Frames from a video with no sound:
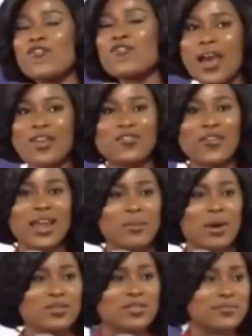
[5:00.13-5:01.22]
5 and I'm
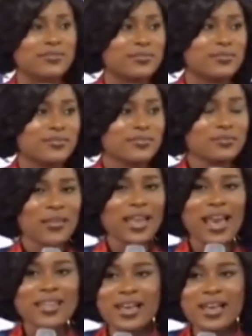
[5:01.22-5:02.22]
out. And that